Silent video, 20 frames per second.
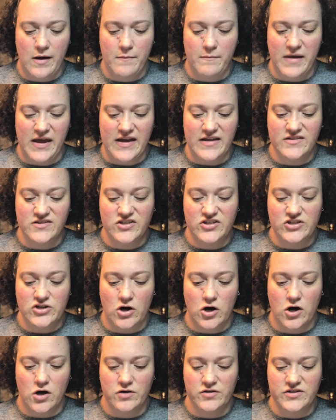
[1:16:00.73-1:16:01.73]

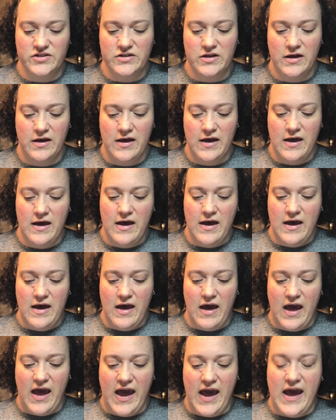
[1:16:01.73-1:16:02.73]
insert
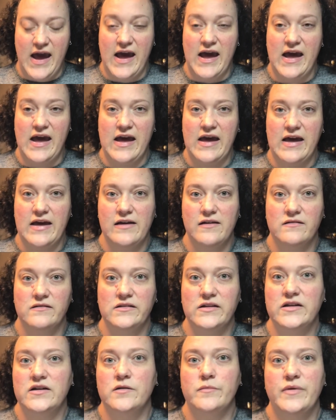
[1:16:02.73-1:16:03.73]
a
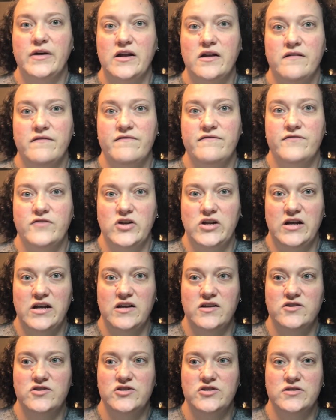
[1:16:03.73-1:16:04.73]
little bit of
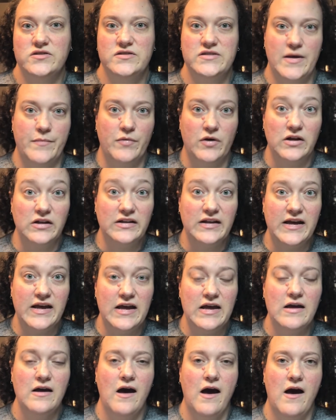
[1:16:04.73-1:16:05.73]
footage
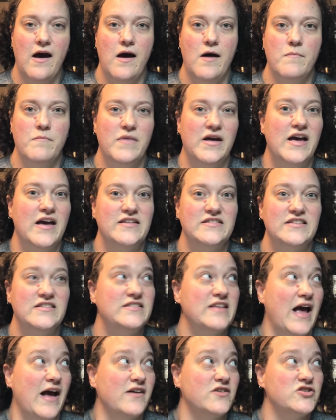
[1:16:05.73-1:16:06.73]
separately because it's
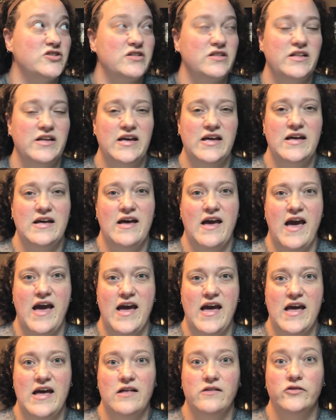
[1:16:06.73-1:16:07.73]
actually
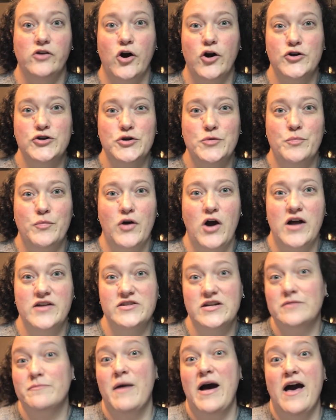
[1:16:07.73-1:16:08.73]
a larger
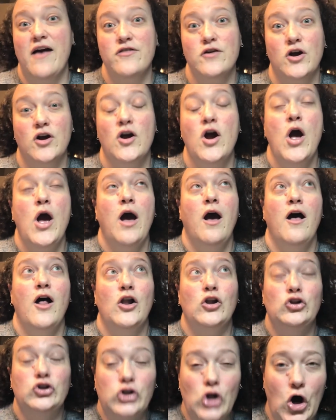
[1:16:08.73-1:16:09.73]
project. My other
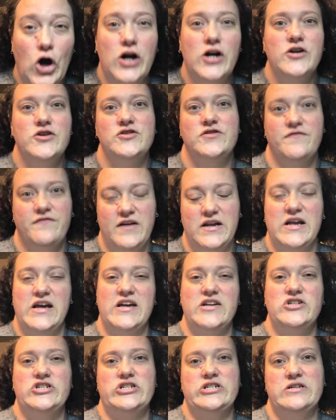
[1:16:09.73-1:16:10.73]
large
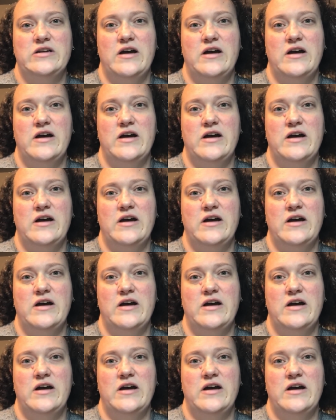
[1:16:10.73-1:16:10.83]
finish